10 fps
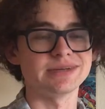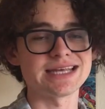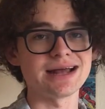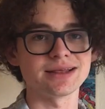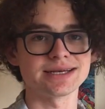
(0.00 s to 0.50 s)

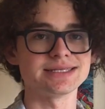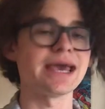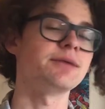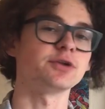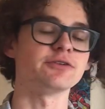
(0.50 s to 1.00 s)
Metallica is
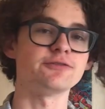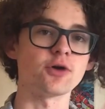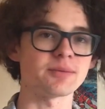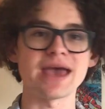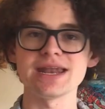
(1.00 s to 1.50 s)
able to
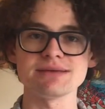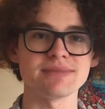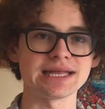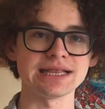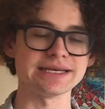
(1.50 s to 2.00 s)
form any
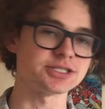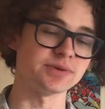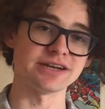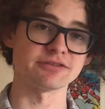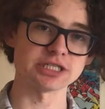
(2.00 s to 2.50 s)
metal
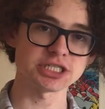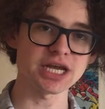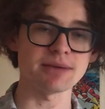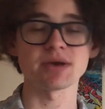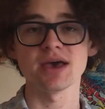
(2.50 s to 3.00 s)
into a different
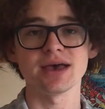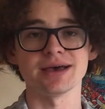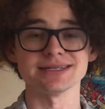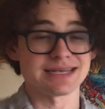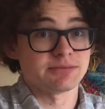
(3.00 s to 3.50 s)
shape.
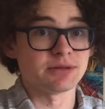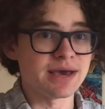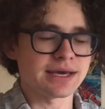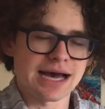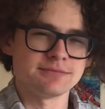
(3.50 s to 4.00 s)
It's able to
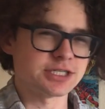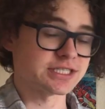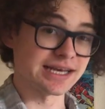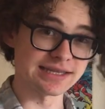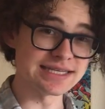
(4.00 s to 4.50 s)
make
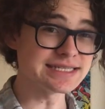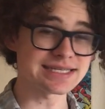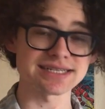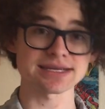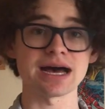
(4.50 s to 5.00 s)
objects at
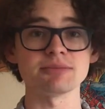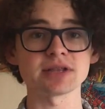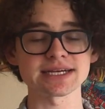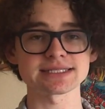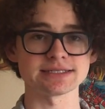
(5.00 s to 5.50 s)
least as
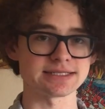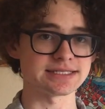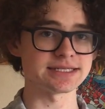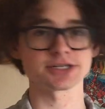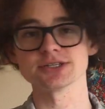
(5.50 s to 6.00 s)
complex as a
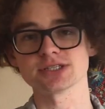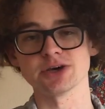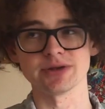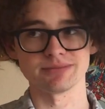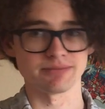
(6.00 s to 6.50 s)
scissors,
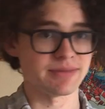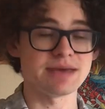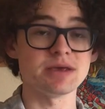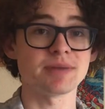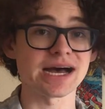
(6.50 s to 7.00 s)
though it may be